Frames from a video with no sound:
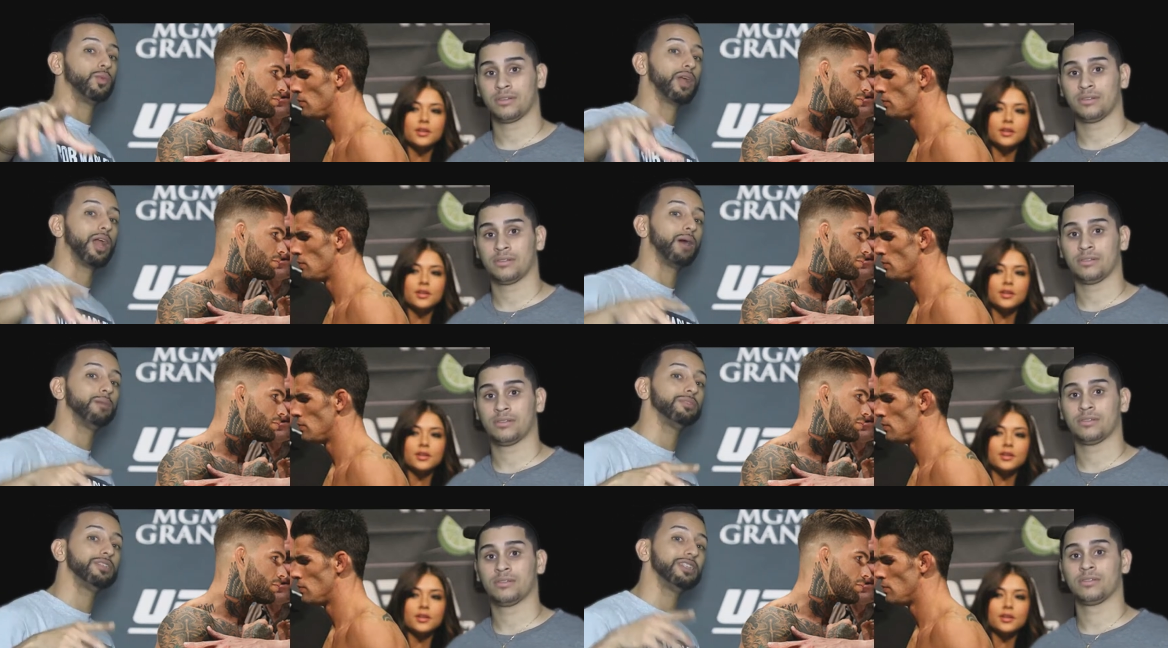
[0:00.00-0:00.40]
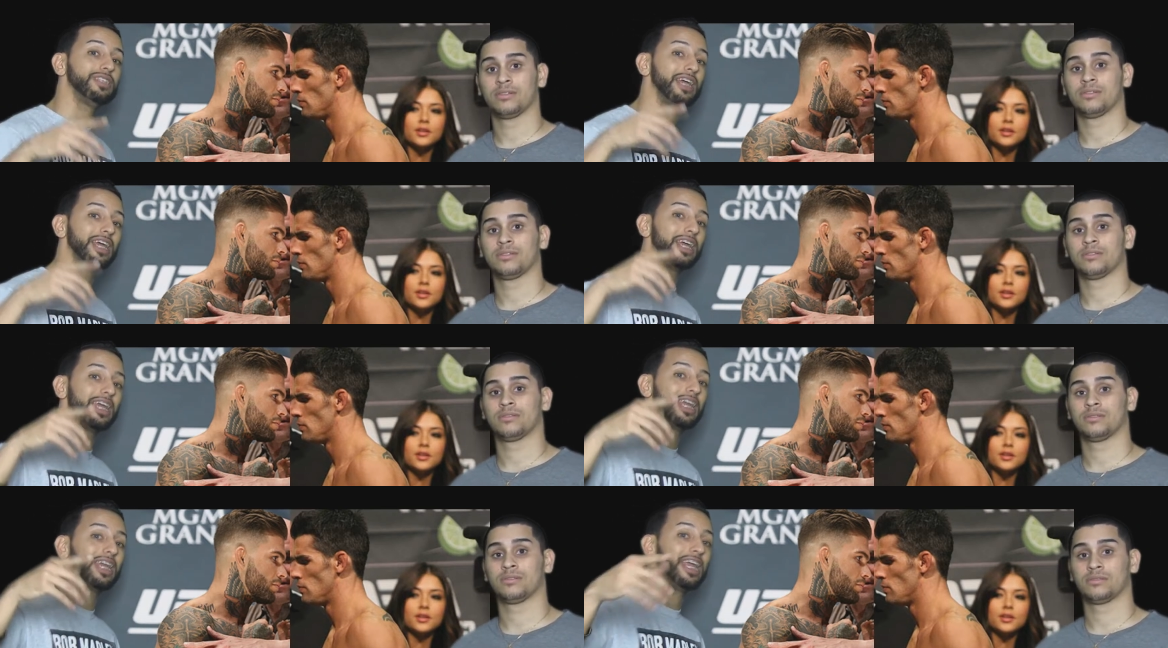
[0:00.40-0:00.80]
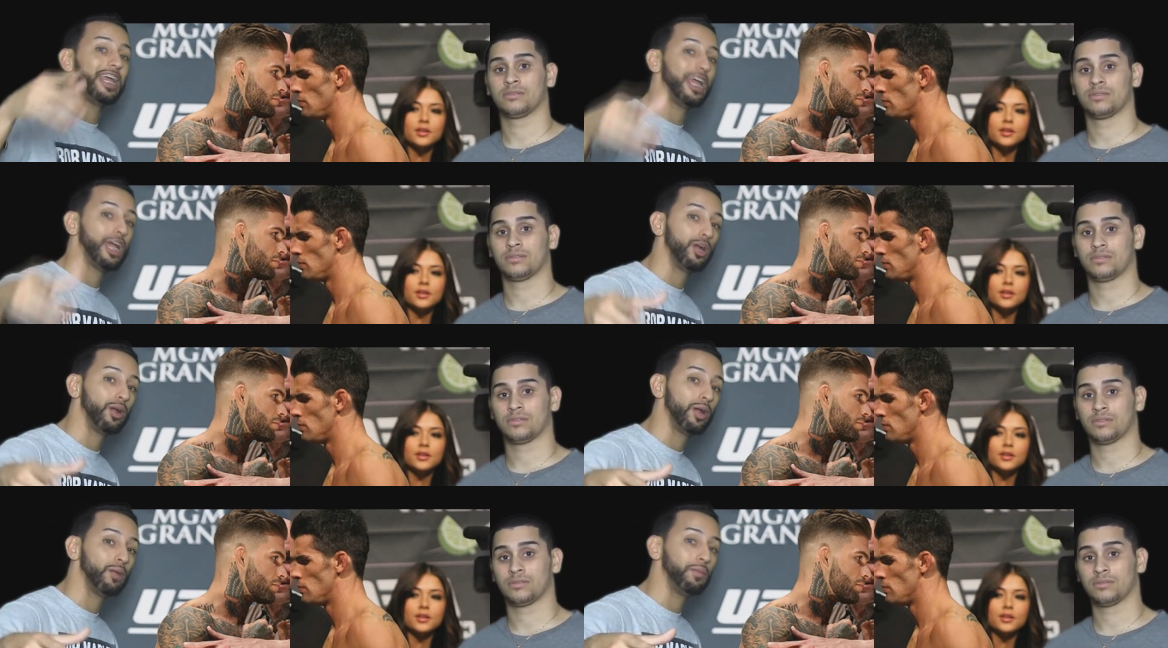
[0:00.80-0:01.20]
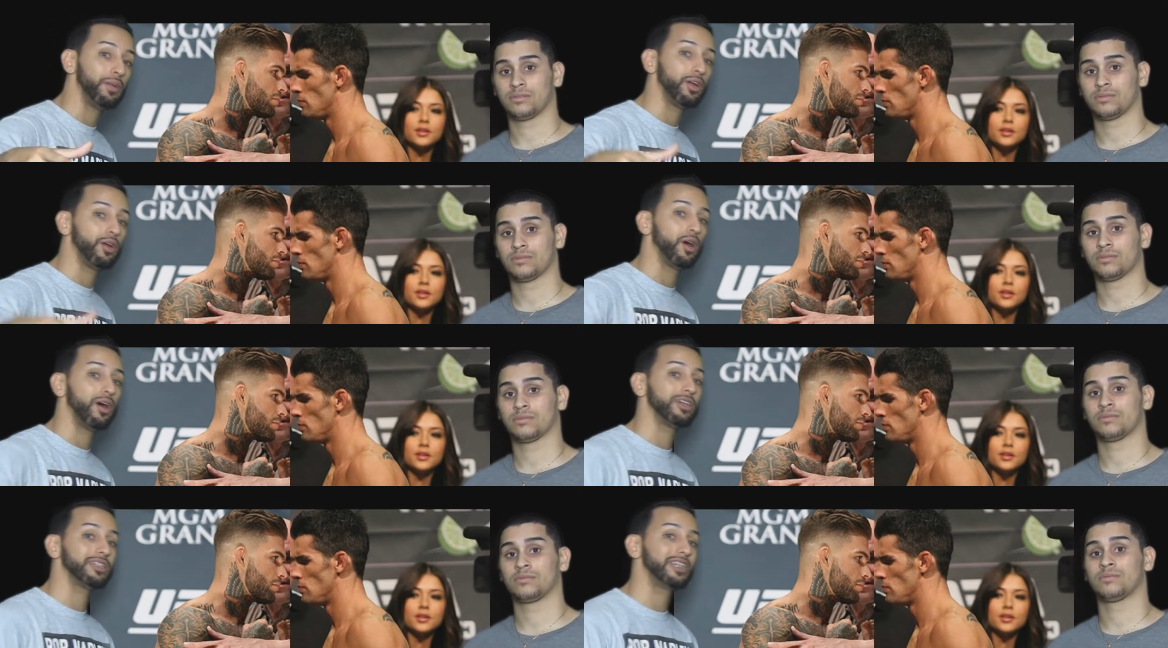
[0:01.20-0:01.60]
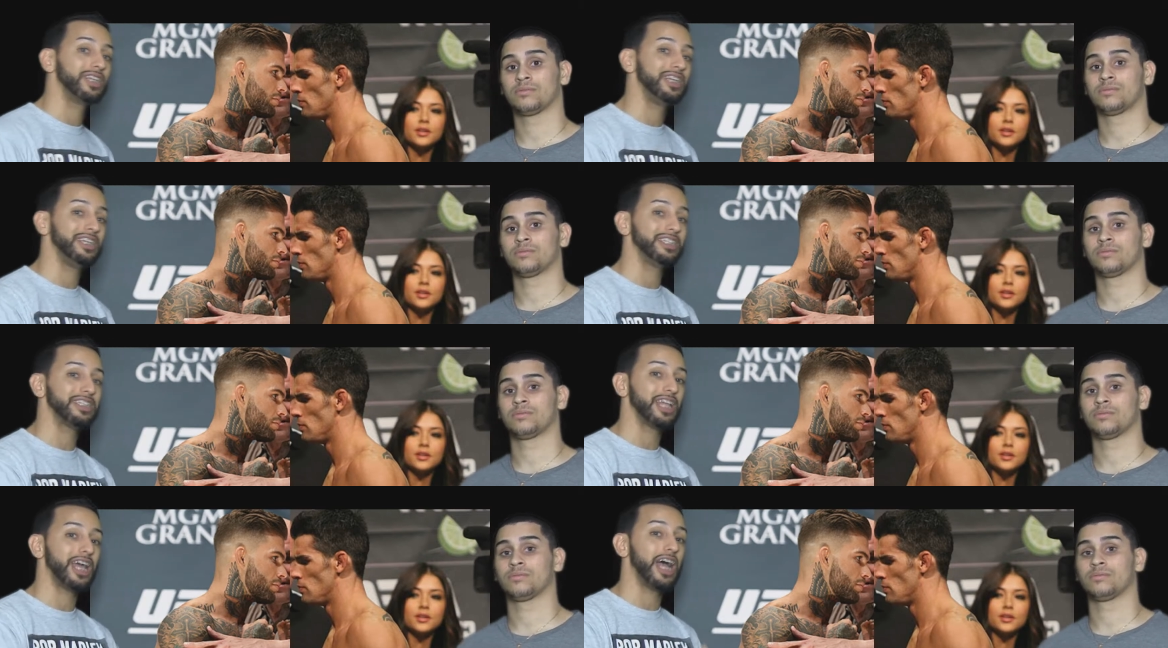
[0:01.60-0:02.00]
Speaker 1: What I'm saying here in regards
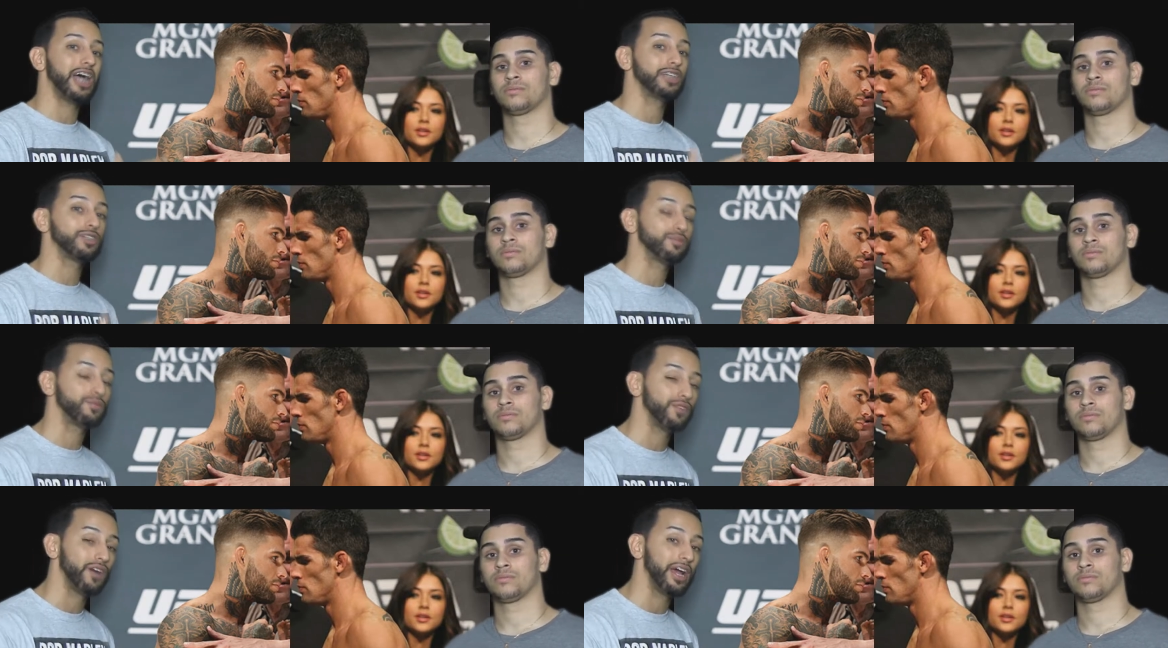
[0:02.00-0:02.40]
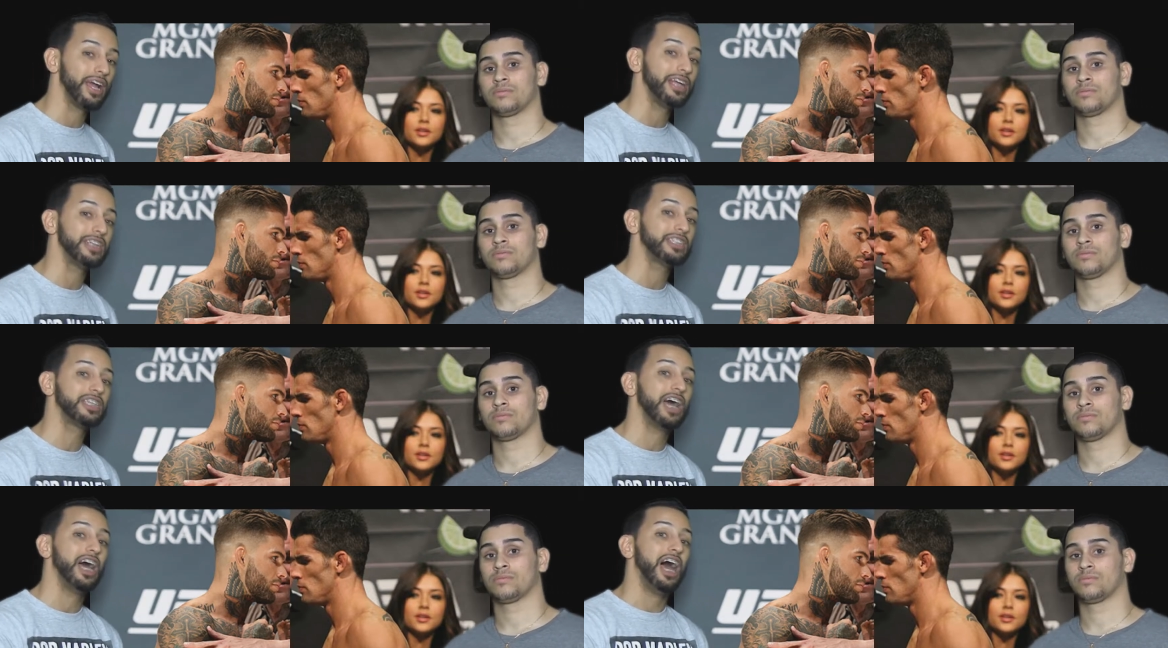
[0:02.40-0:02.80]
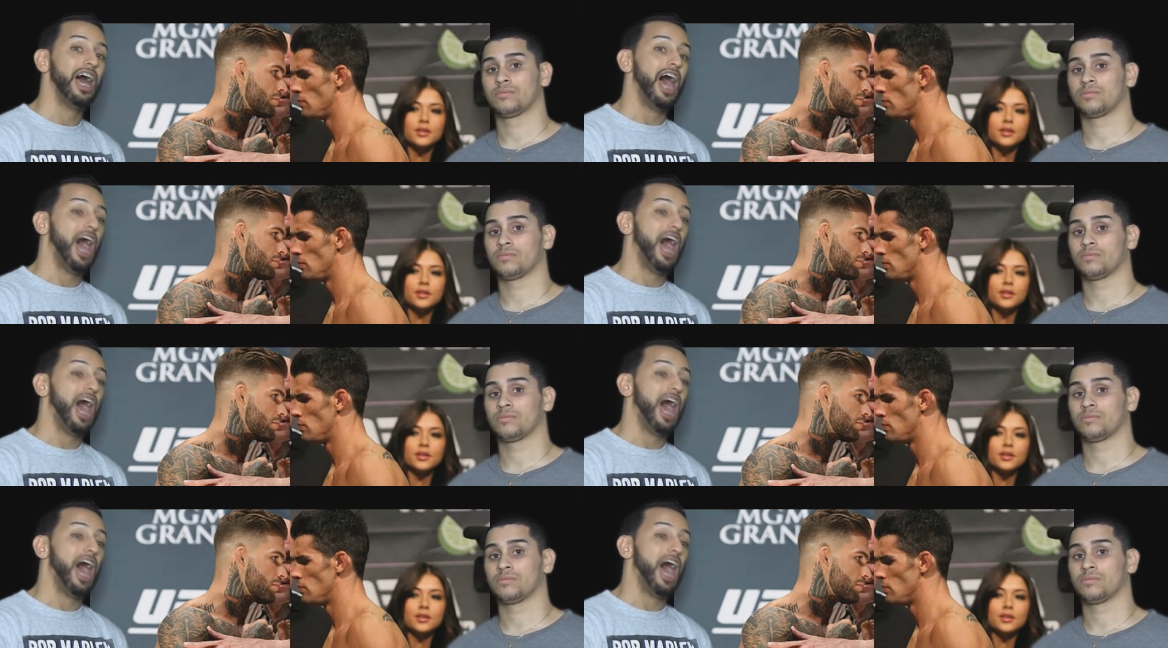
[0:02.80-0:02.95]
to these last fights,